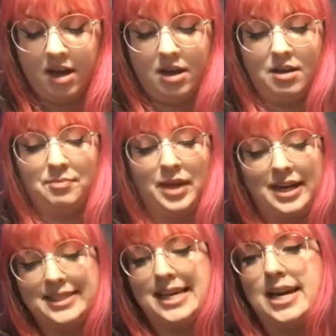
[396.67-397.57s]
like
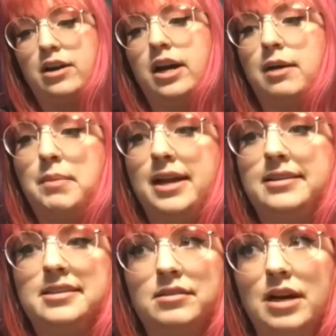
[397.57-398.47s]
I said, I
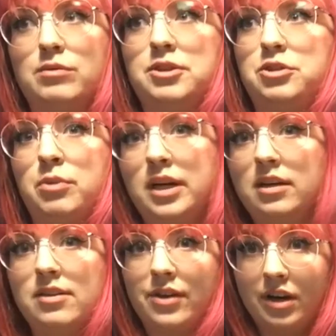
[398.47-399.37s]
recommend around 20
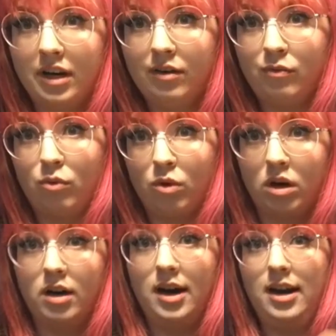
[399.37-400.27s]
to 30
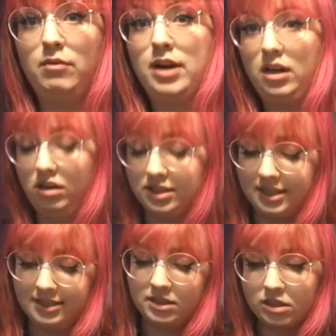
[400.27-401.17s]
for a regular
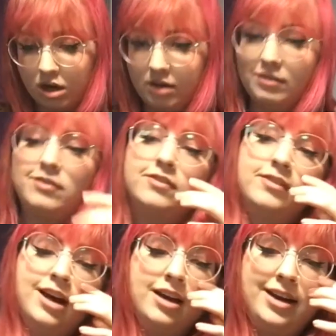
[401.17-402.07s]
size scarf,
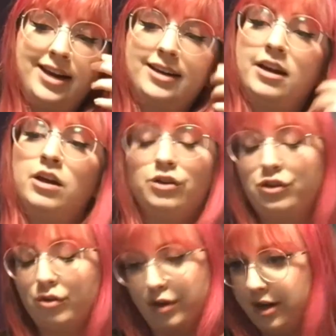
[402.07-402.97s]
not a
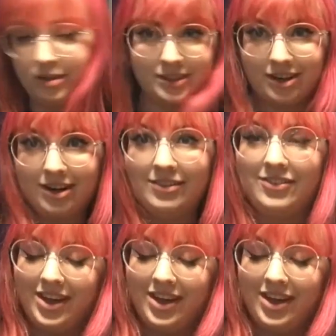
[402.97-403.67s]
tutorial scarf.